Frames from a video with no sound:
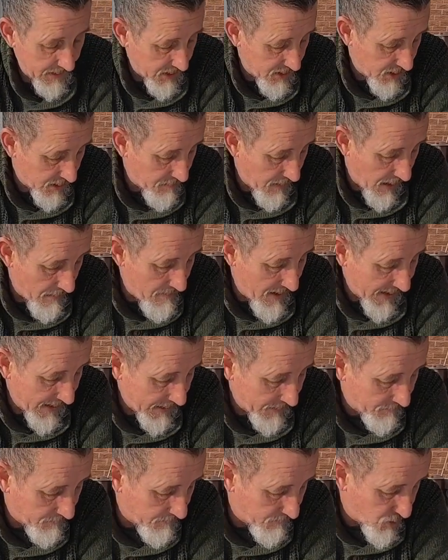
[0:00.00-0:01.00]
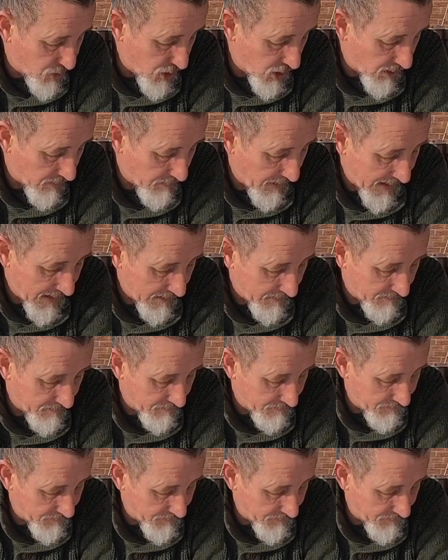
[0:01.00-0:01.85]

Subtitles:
This is my main jerkbait